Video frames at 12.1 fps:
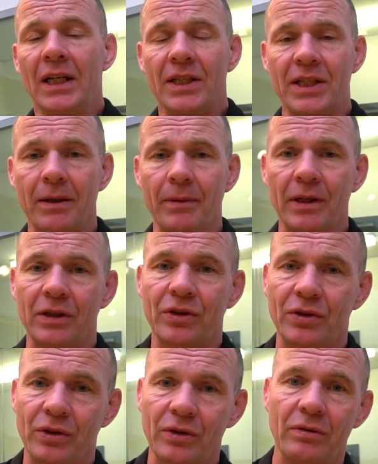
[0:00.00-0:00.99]
similar
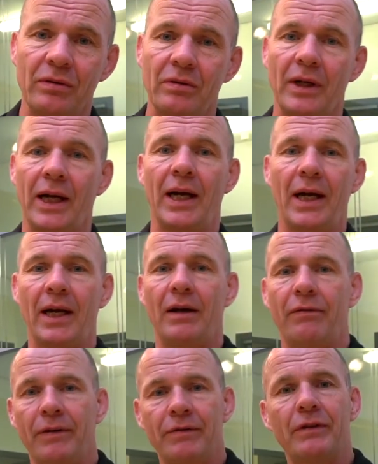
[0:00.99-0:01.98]
to
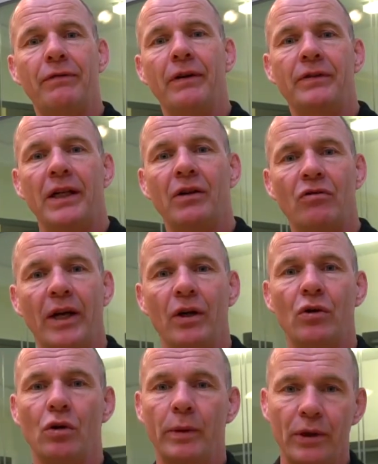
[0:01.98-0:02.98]
50-50 and
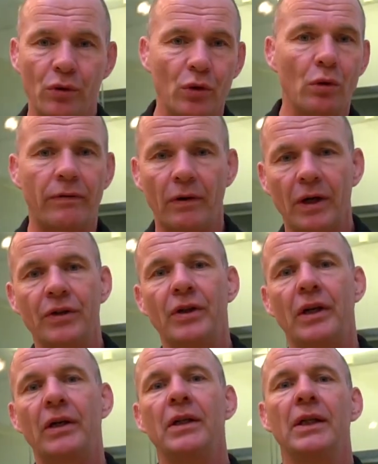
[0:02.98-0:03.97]
Greco when you're going over
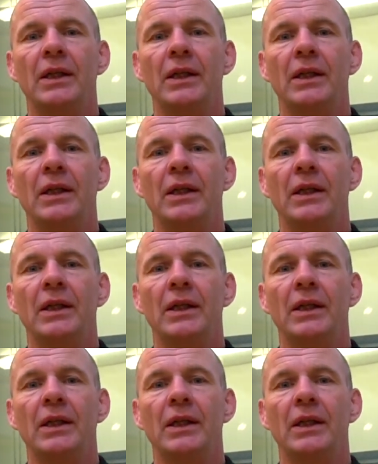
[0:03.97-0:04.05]
under,